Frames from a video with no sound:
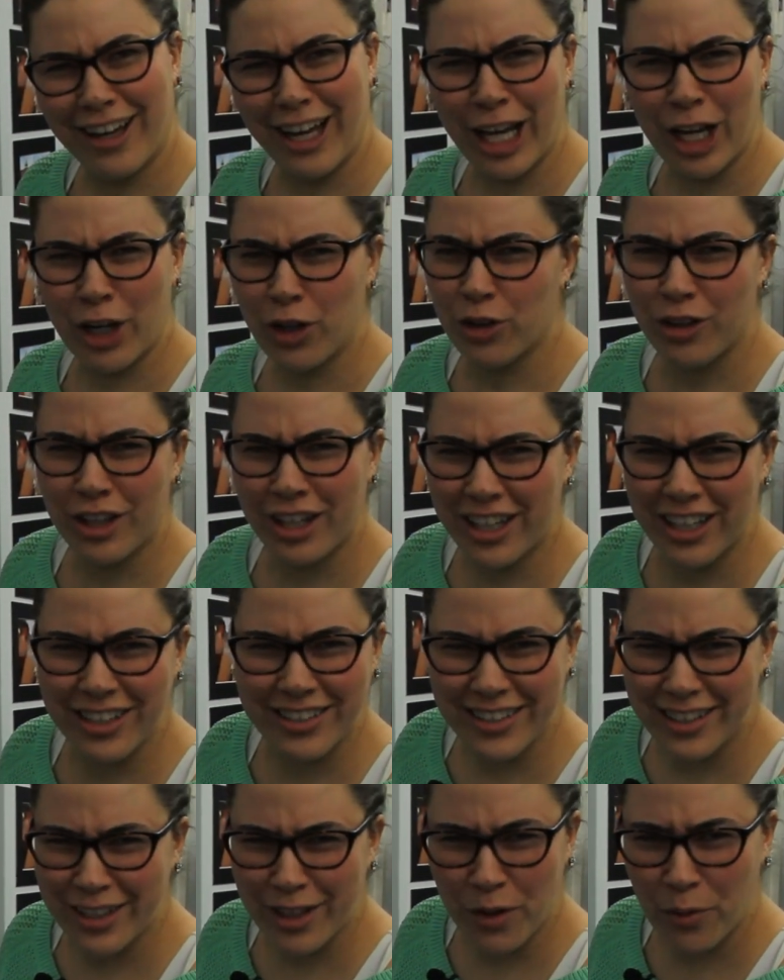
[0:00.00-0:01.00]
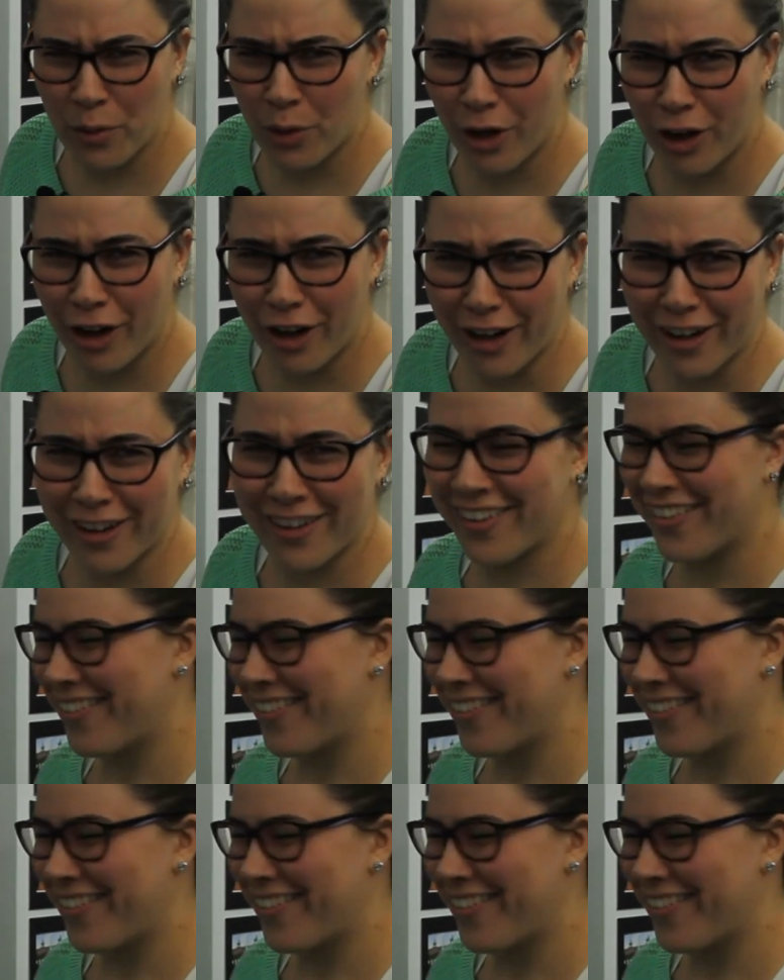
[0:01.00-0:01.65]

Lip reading: I don't think it's gonna work.